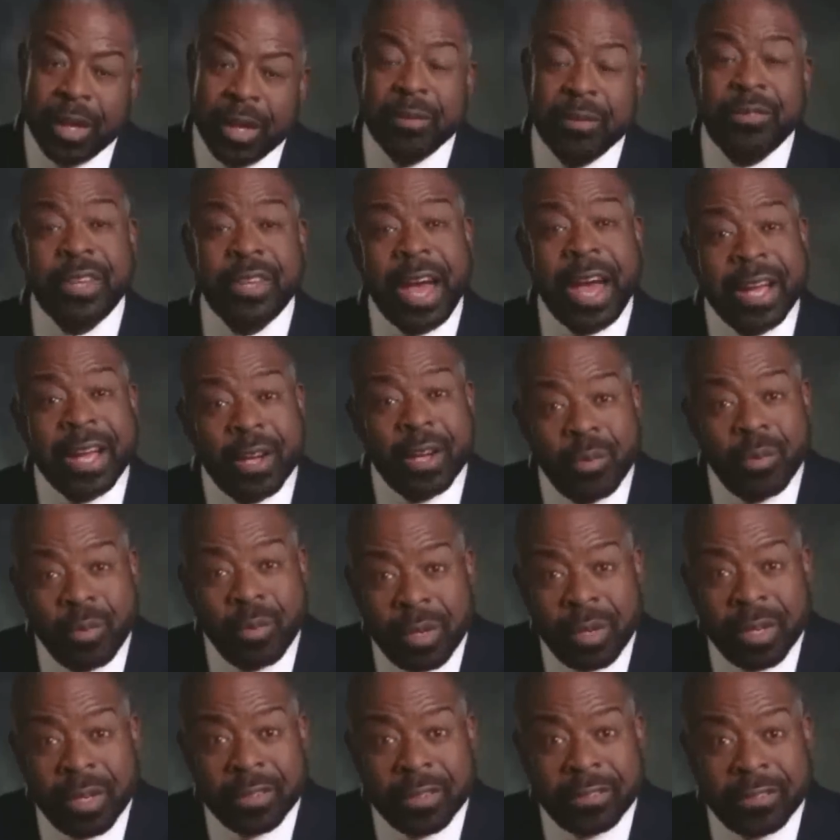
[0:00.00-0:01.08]
If Tiger
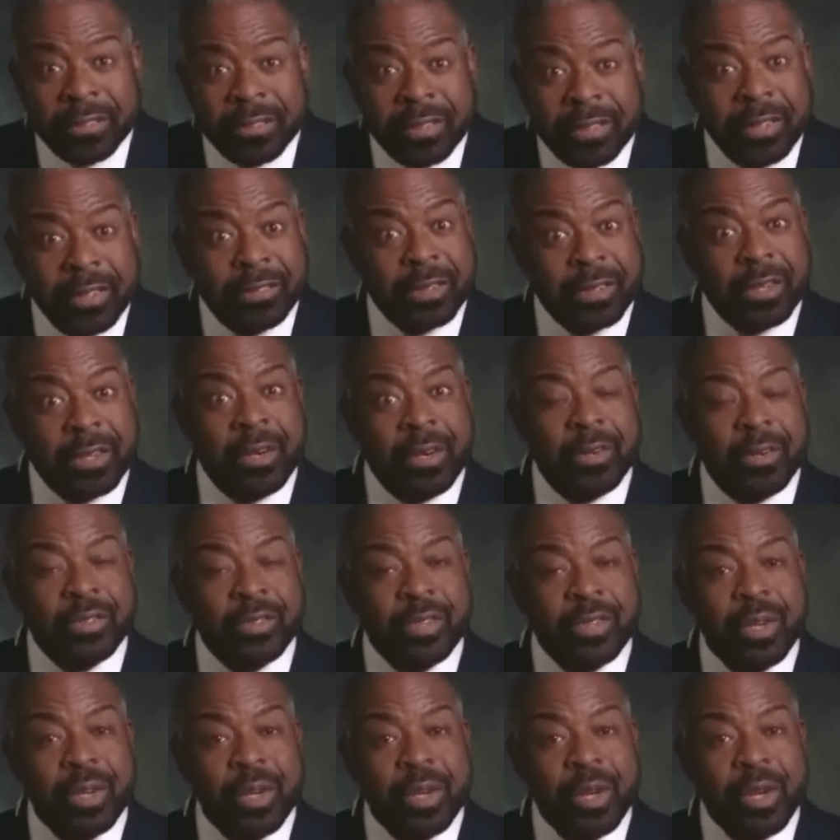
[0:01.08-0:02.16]
Woods needs a
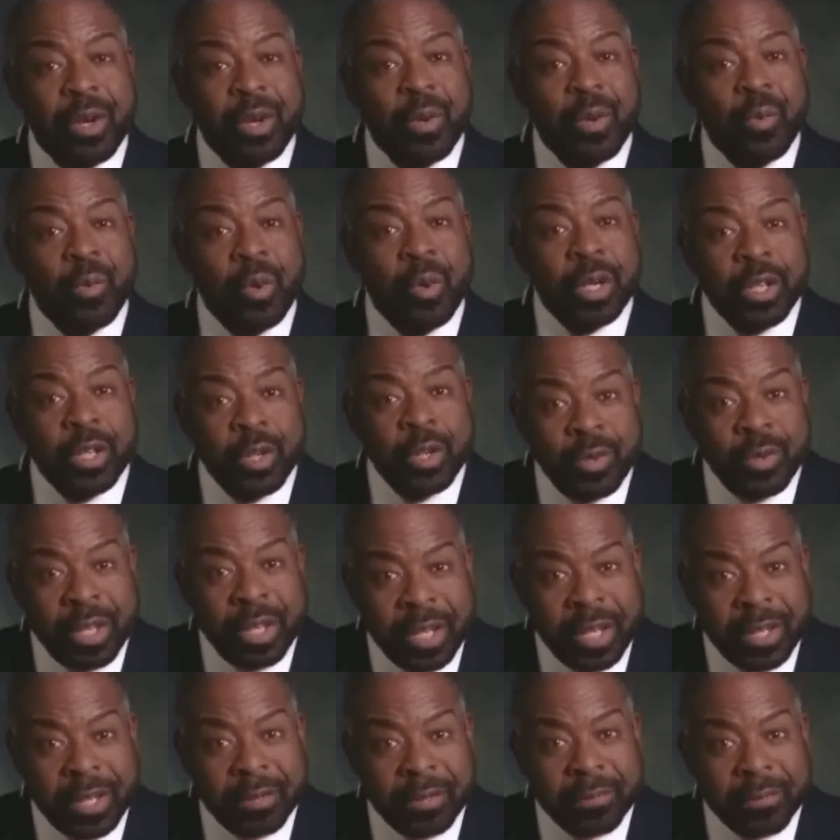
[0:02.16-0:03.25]
coach, what do you
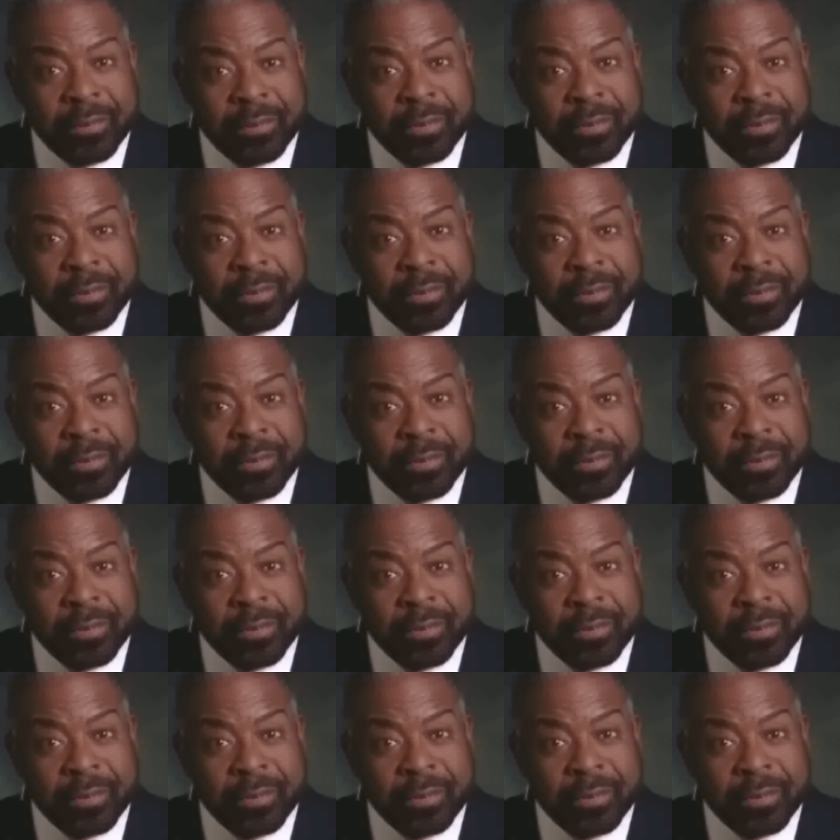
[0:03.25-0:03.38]
need?